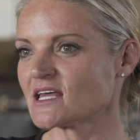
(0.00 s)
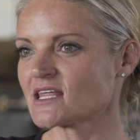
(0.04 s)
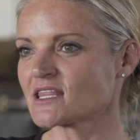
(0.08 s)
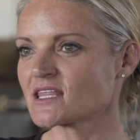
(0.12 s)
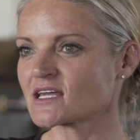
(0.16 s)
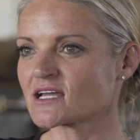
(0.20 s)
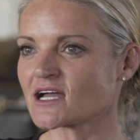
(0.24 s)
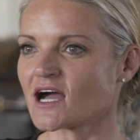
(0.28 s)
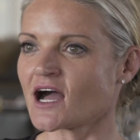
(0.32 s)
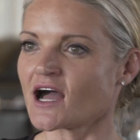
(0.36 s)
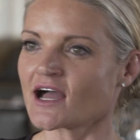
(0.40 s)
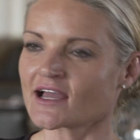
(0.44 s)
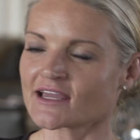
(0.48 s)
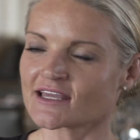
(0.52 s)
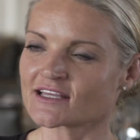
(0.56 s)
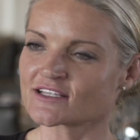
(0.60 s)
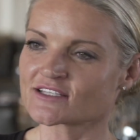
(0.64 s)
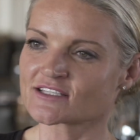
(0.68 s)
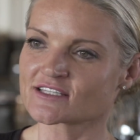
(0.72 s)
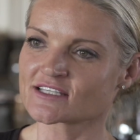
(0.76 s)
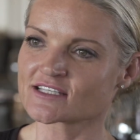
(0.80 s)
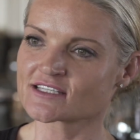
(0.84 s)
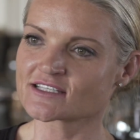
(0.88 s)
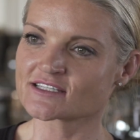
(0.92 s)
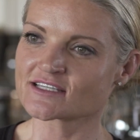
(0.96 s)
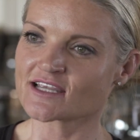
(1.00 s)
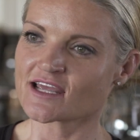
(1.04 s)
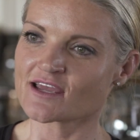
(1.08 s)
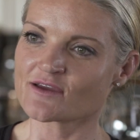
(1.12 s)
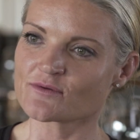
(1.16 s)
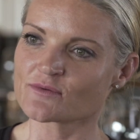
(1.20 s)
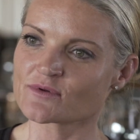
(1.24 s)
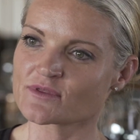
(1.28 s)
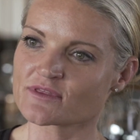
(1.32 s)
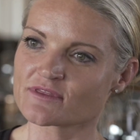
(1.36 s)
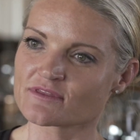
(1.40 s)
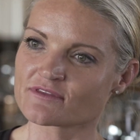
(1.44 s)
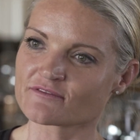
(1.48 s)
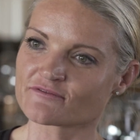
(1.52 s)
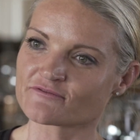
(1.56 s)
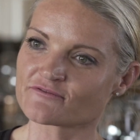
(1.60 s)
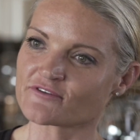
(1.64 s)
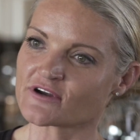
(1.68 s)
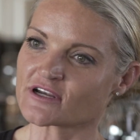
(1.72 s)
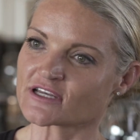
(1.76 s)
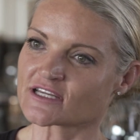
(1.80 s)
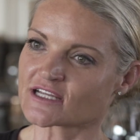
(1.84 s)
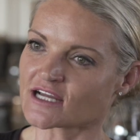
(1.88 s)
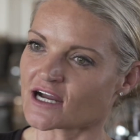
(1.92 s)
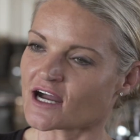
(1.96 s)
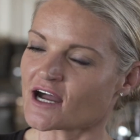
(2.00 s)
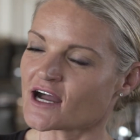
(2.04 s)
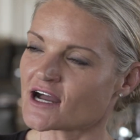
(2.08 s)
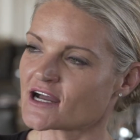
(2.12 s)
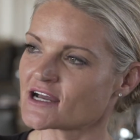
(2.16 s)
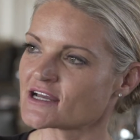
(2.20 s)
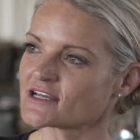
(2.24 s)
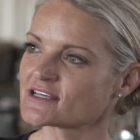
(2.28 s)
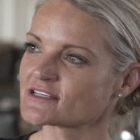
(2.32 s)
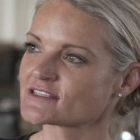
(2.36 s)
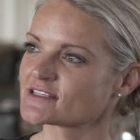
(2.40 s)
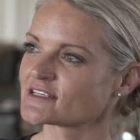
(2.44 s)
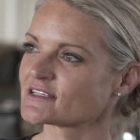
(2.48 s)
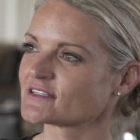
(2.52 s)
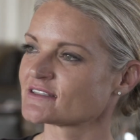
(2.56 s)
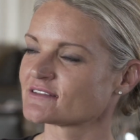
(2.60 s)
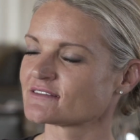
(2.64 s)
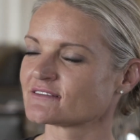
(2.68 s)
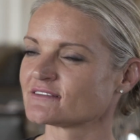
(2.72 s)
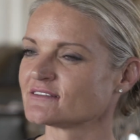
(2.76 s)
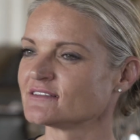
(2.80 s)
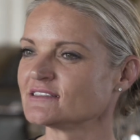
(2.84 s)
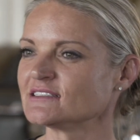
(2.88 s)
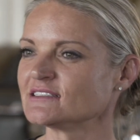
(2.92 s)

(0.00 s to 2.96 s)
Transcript: the guy gets to stay with the front guys and